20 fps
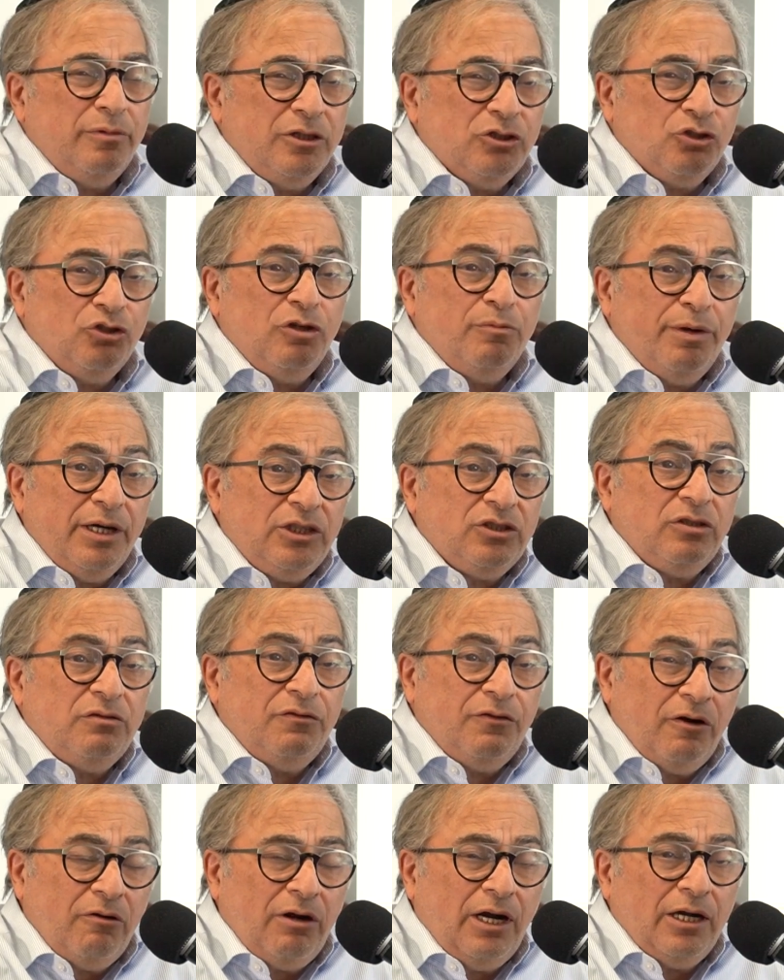bit. So you're yeah. based
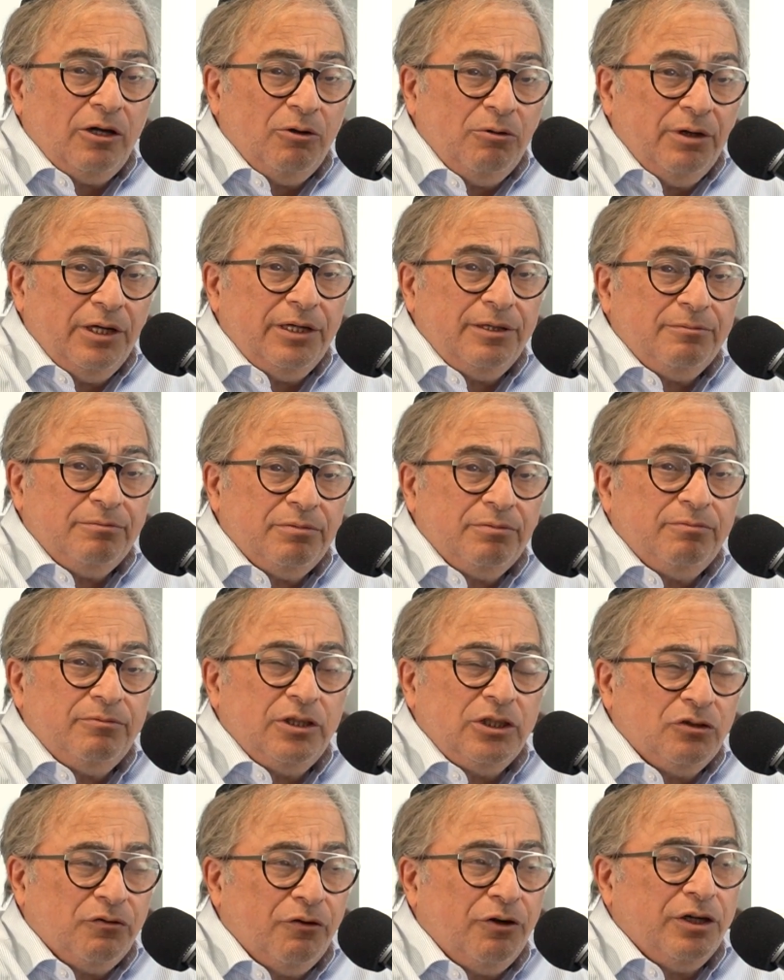in Far Rockaway,
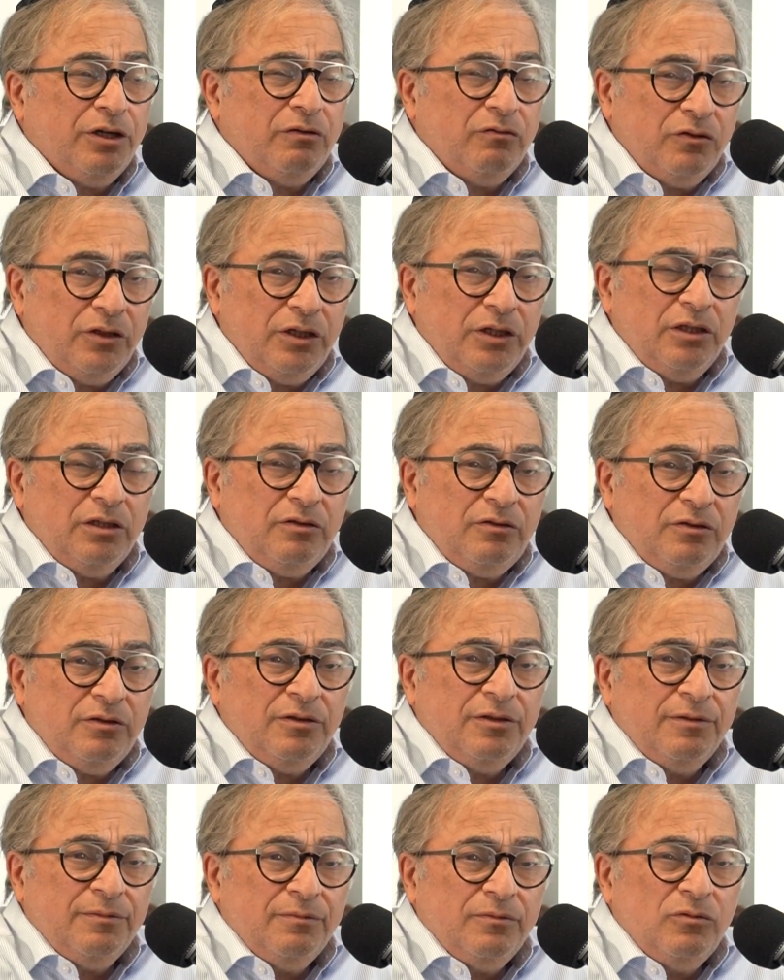correct? So it's very convenient
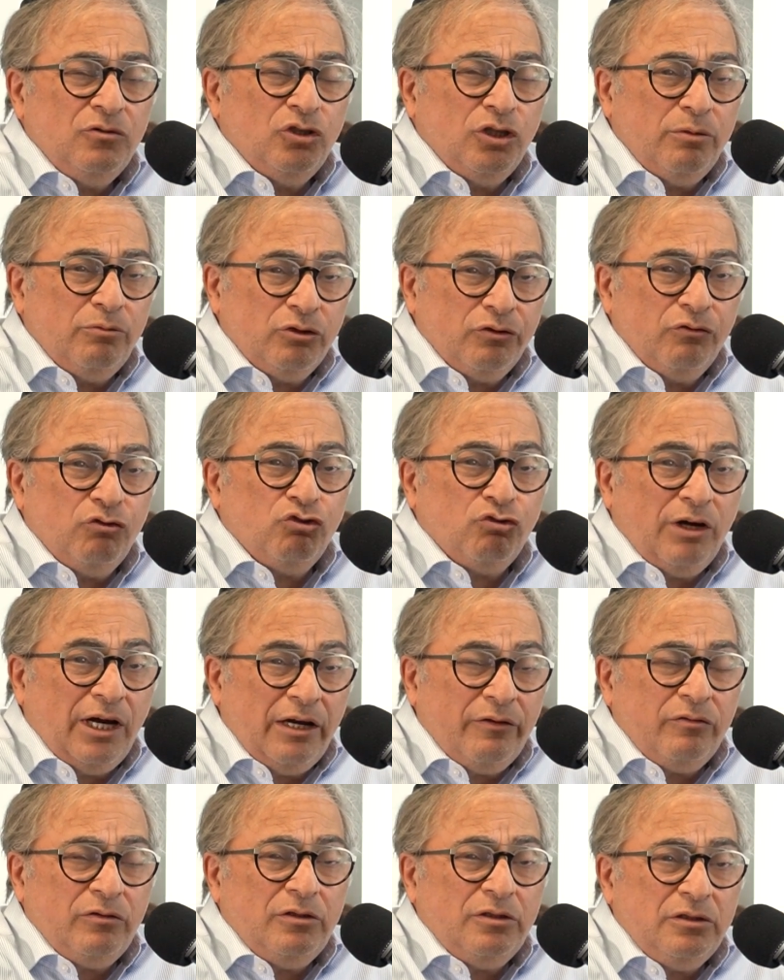mm-hmm. in terms of
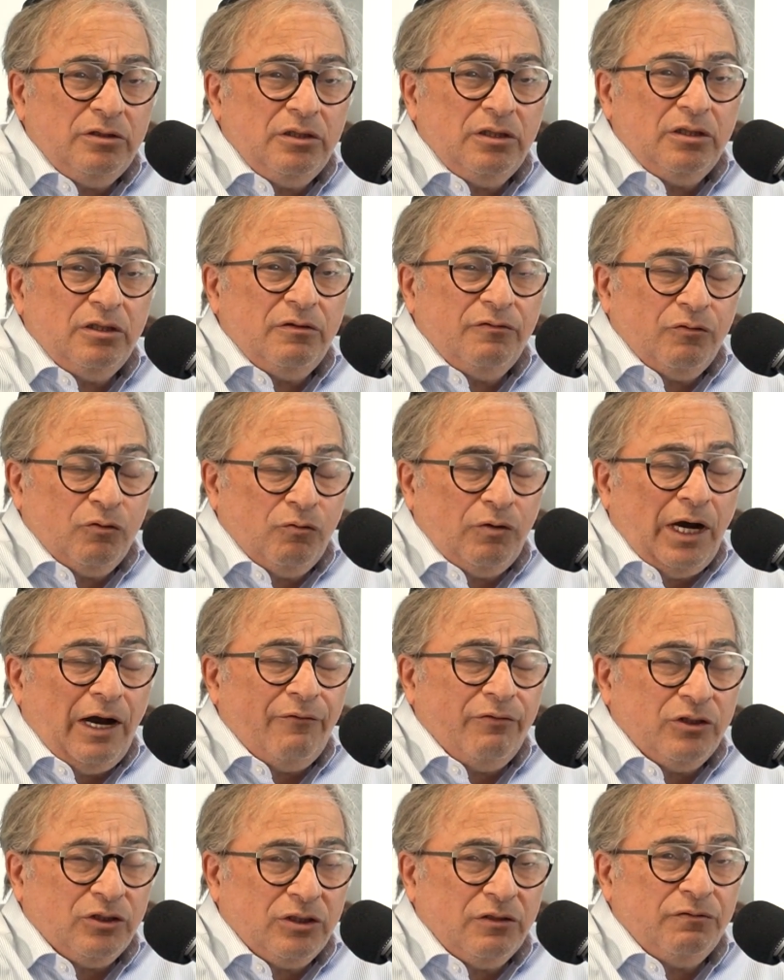travel, uh,
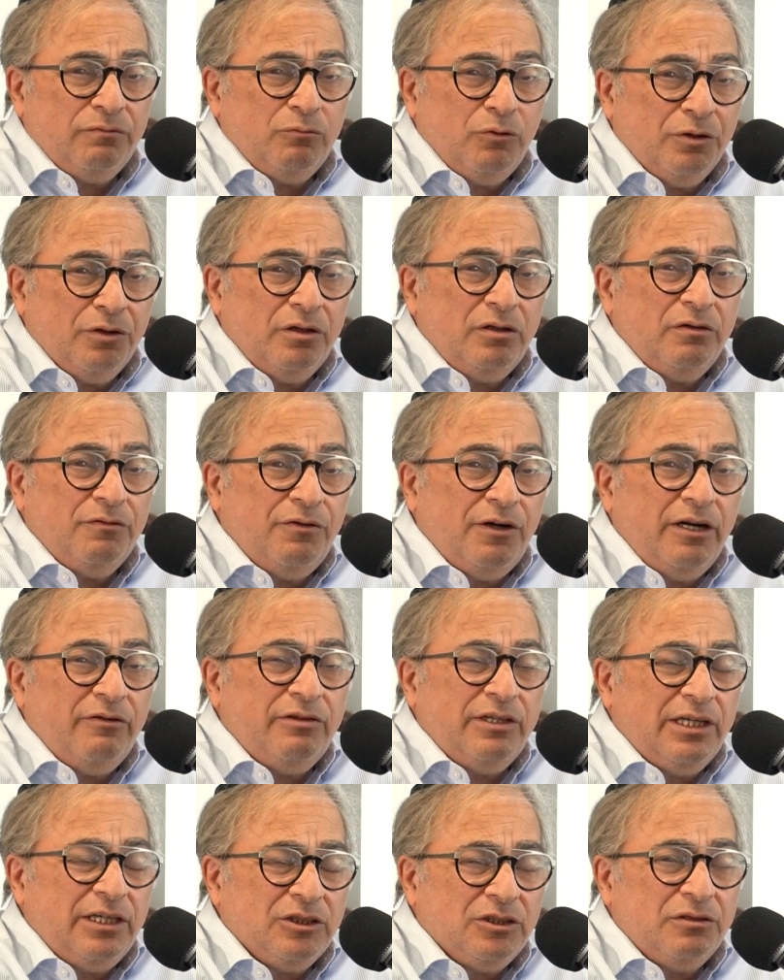obviously from within the
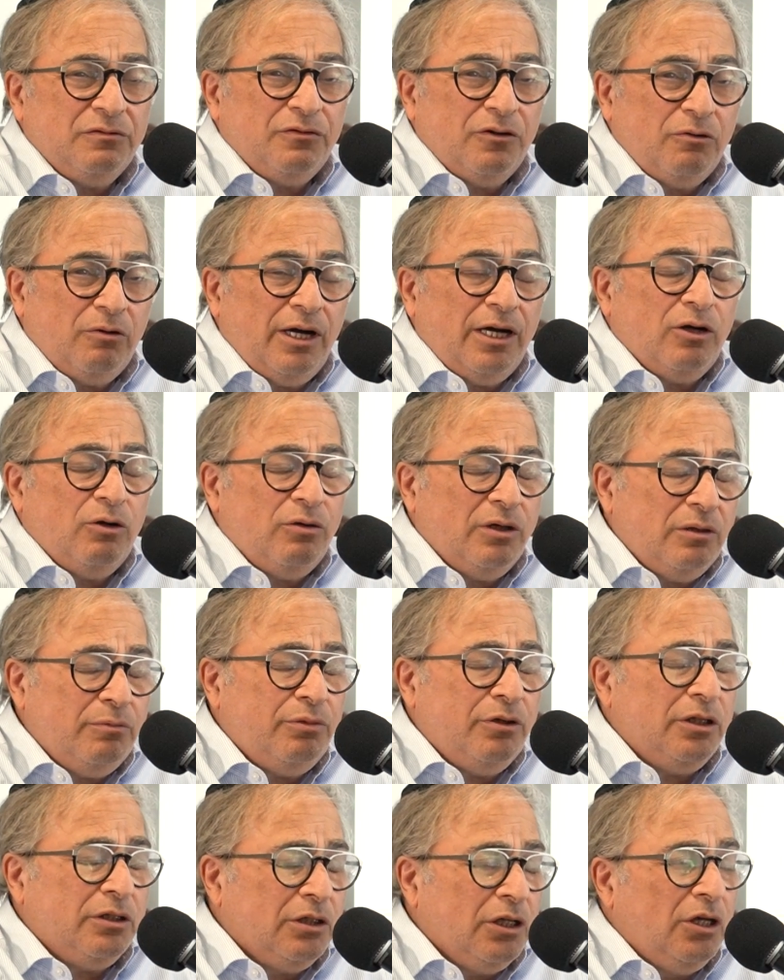five towns in Far Rockaway,
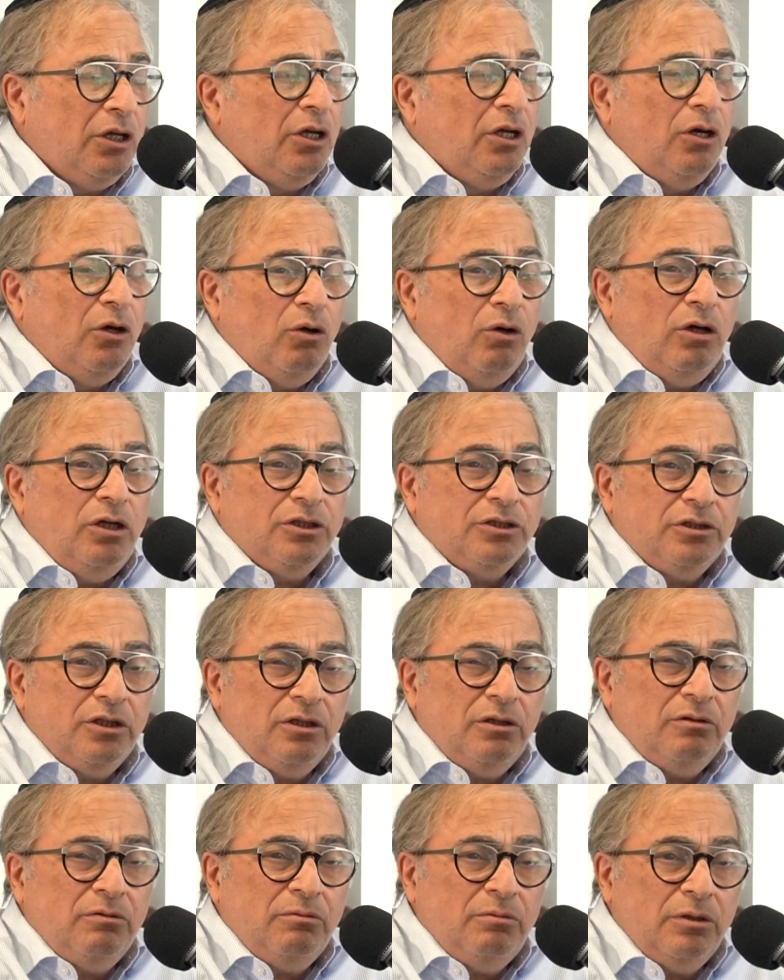correct. but
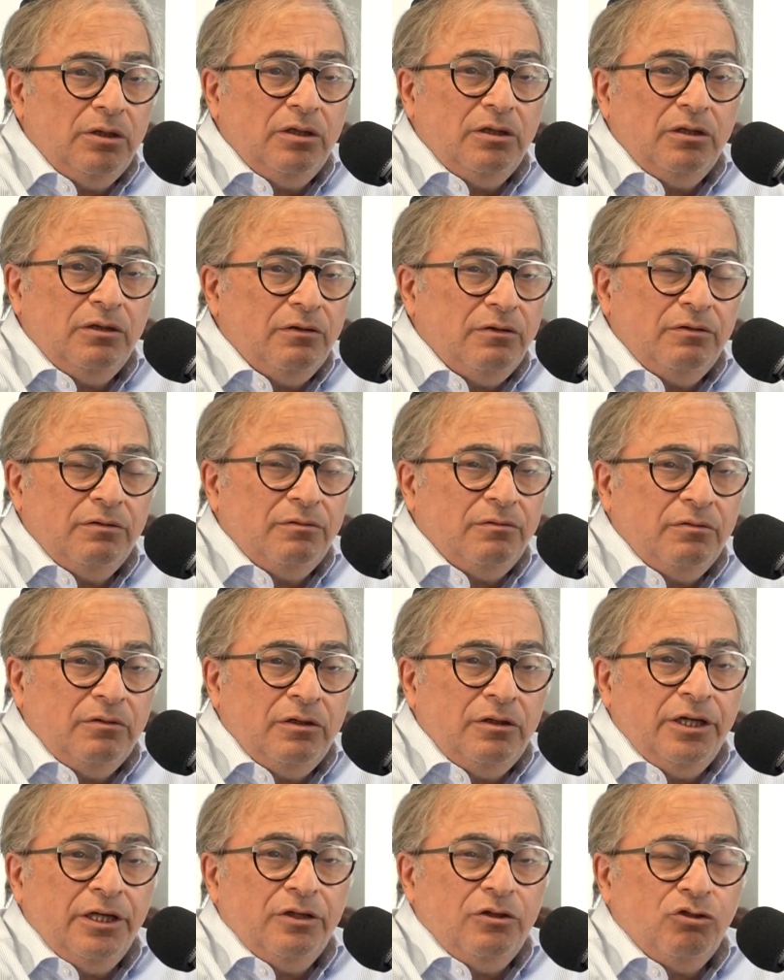also uh,
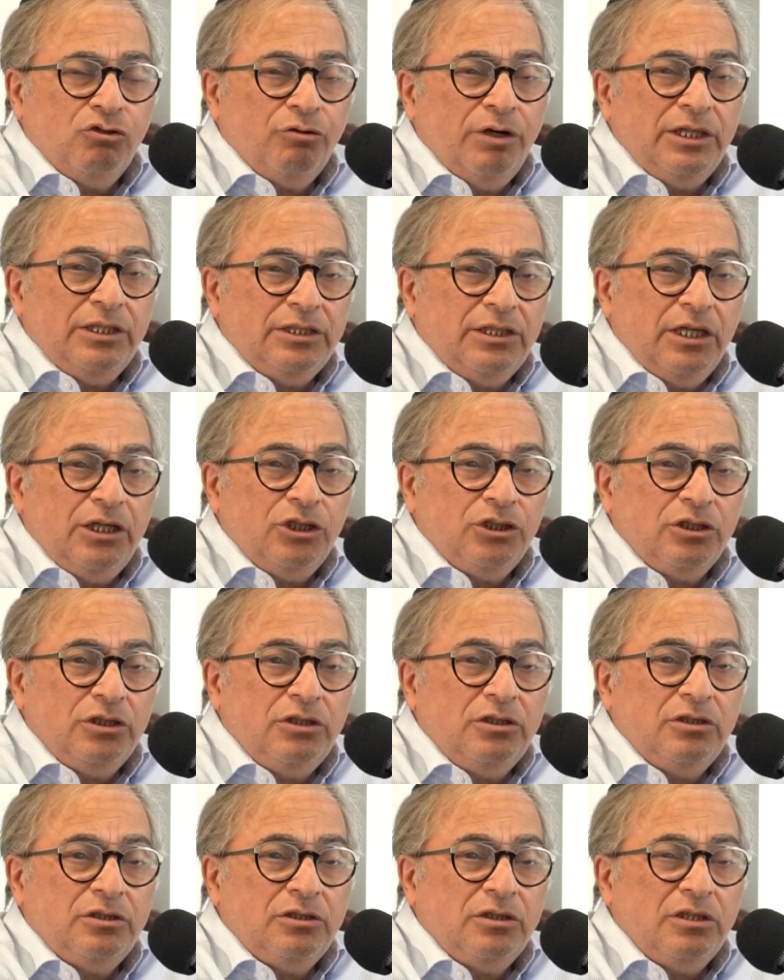near the train
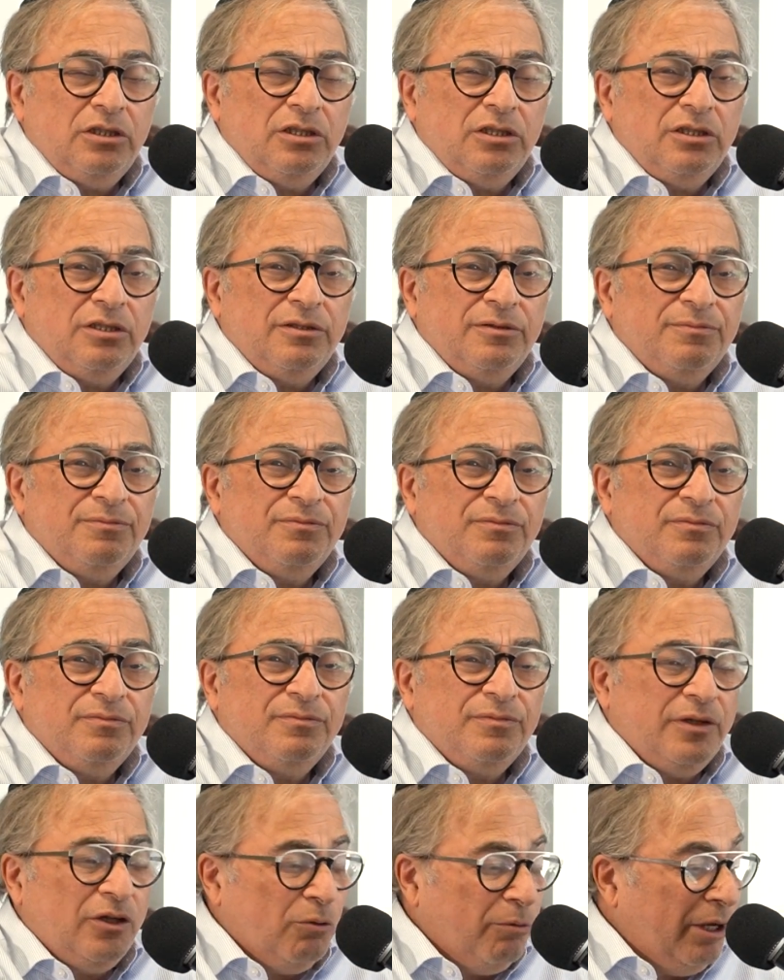stations. And uh, also,
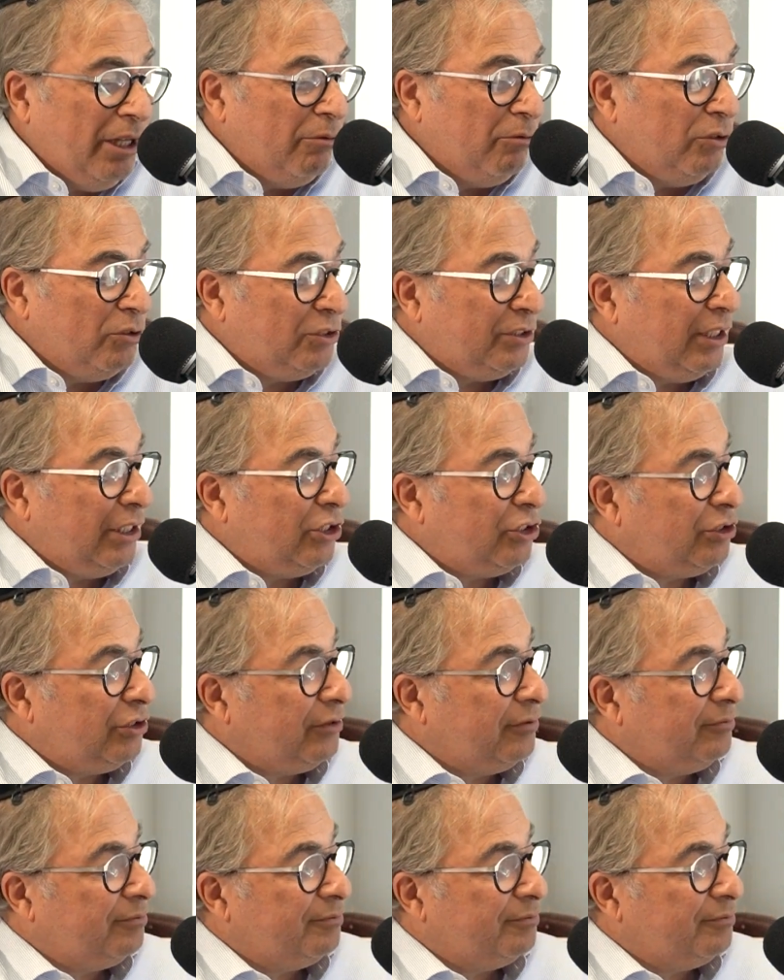we're offering. I